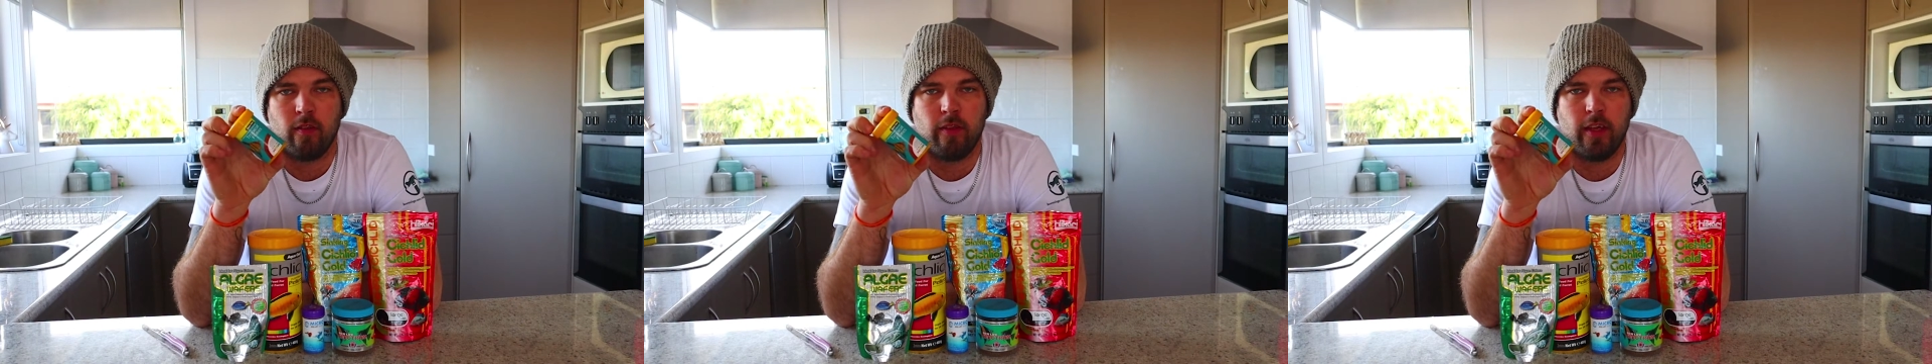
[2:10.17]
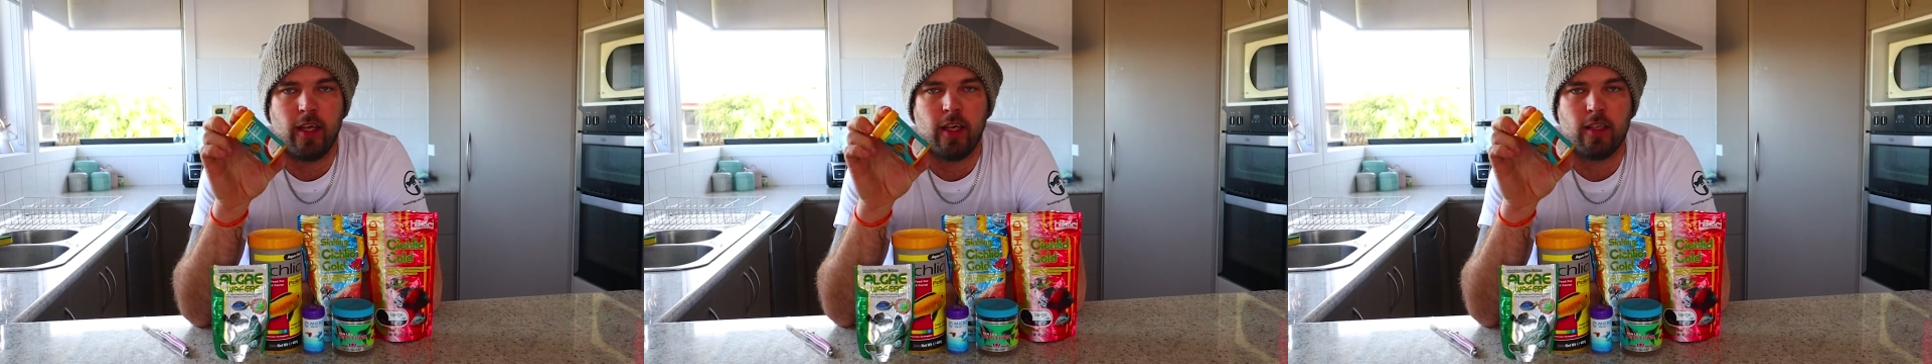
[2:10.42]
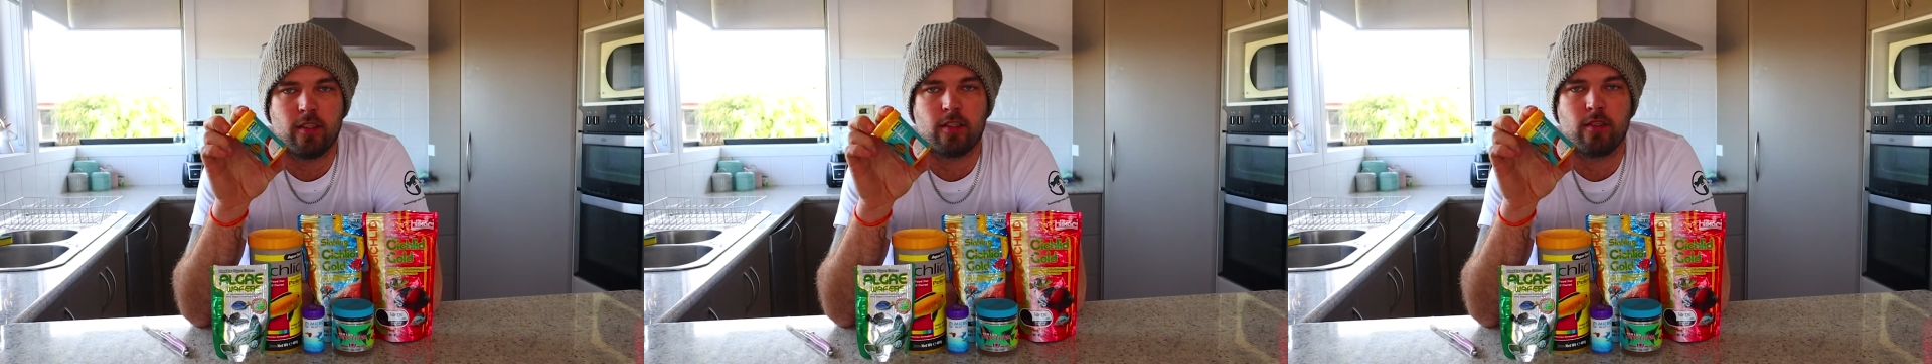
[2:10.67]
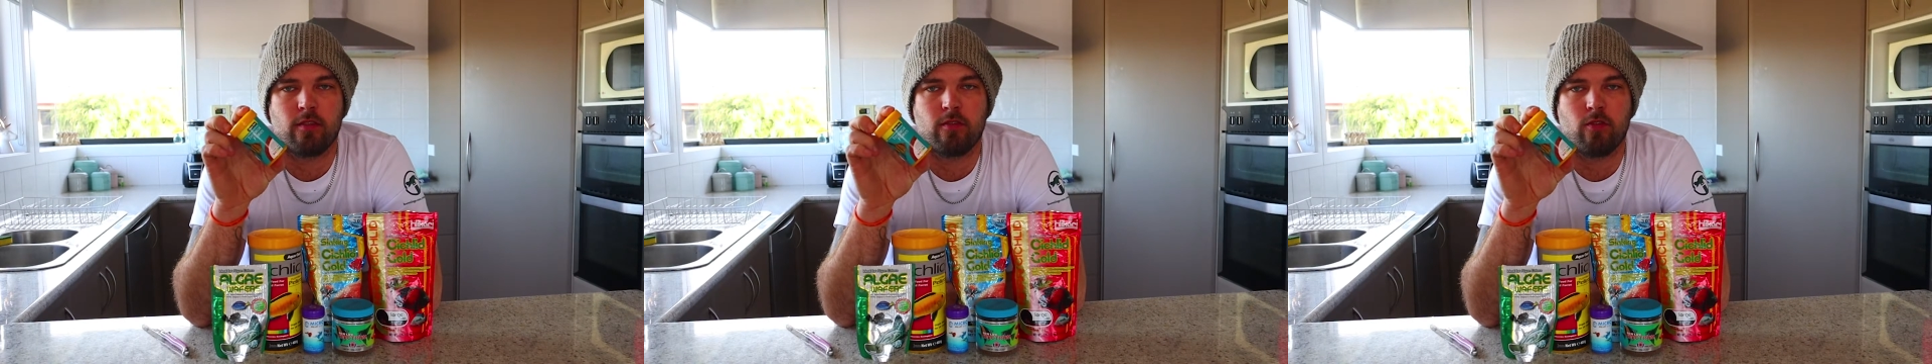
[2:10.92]

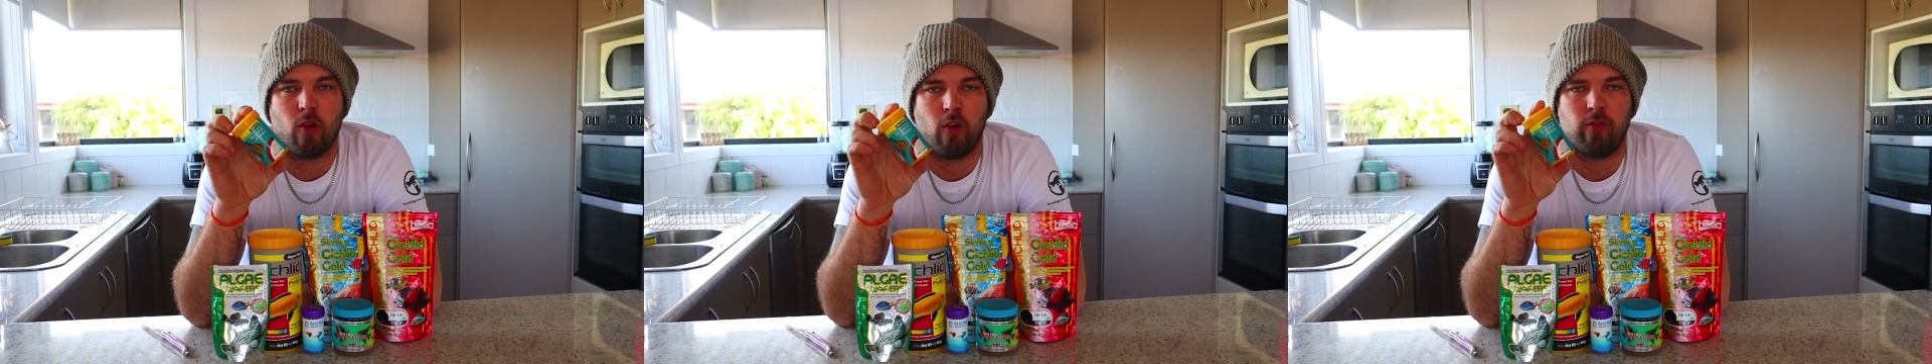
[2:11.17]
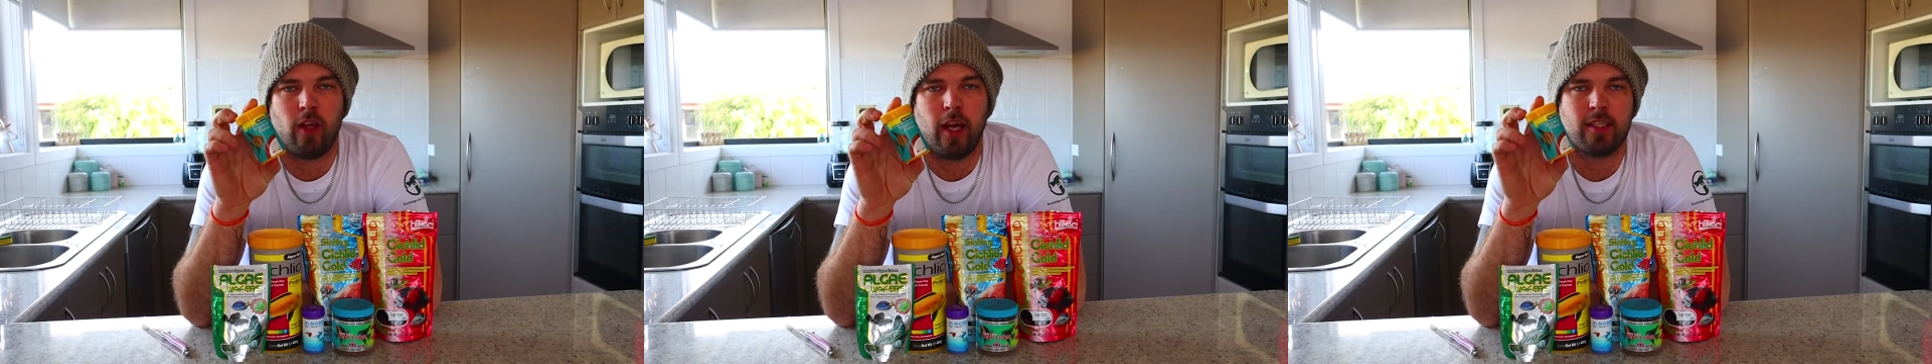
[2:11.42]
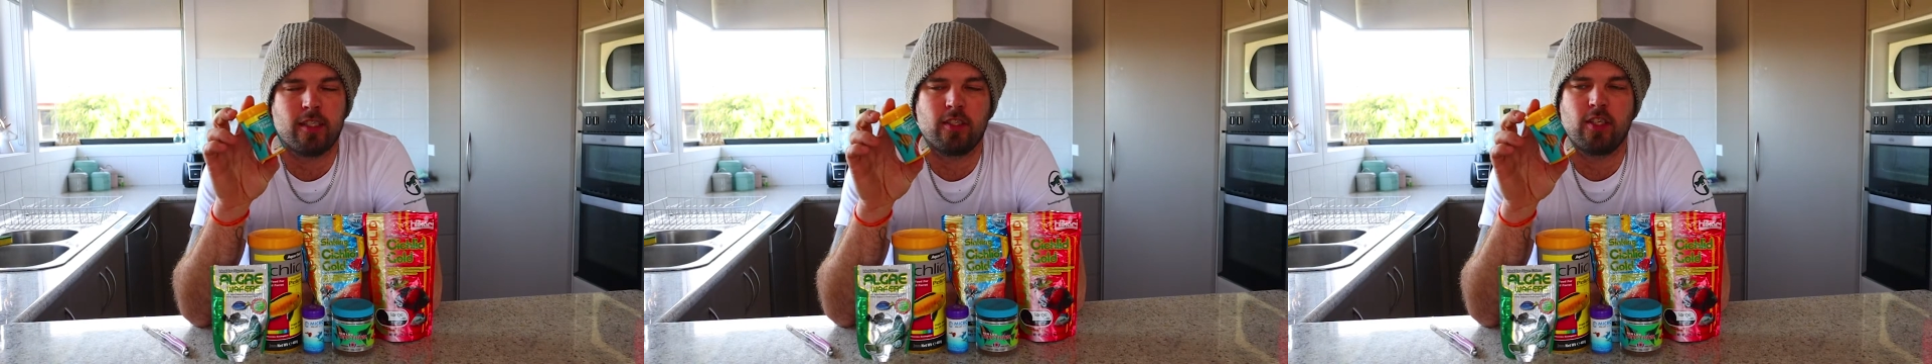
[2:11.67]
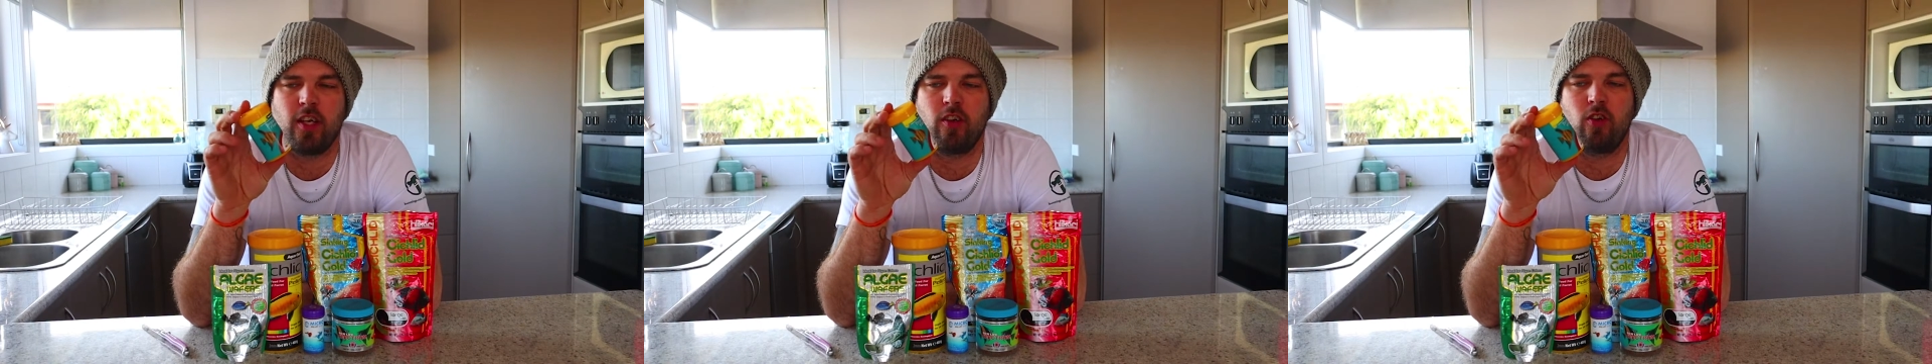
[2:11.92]
These, or flakes in
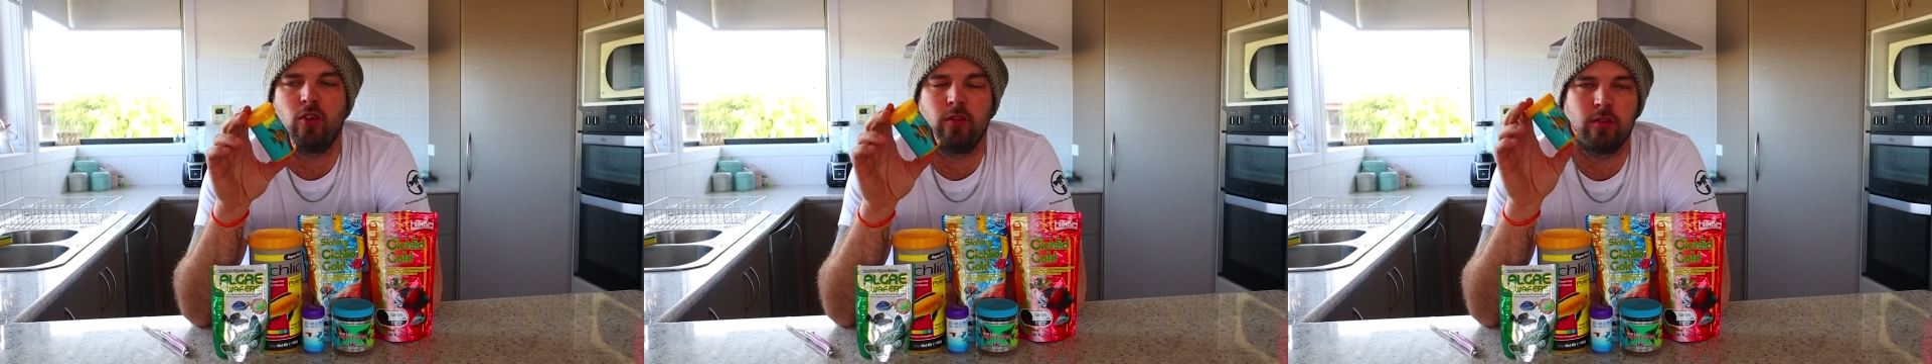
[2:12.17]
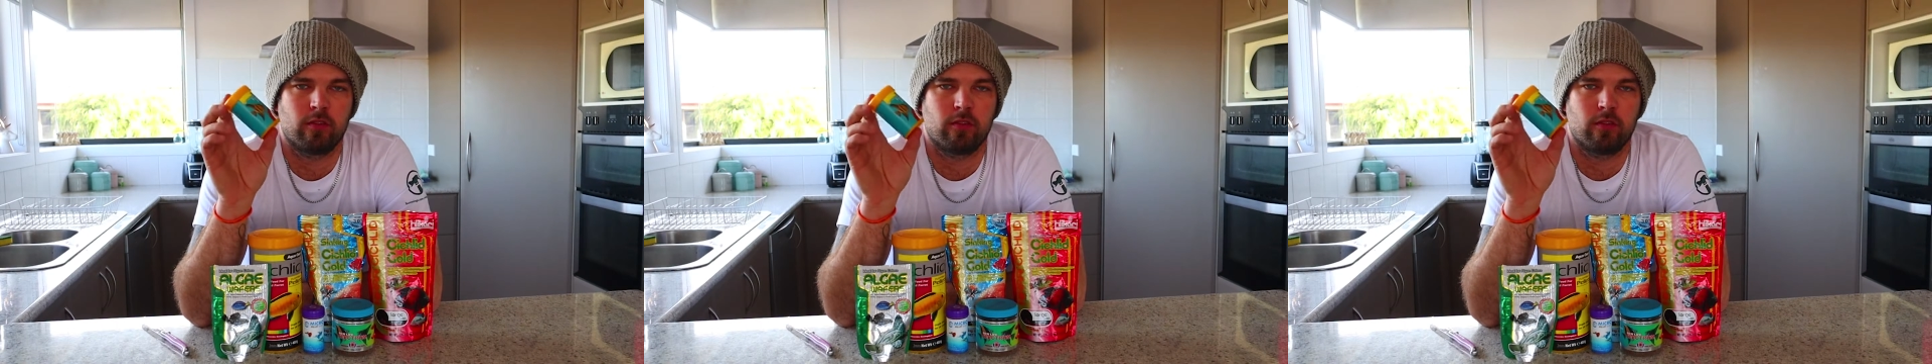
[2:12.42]
general,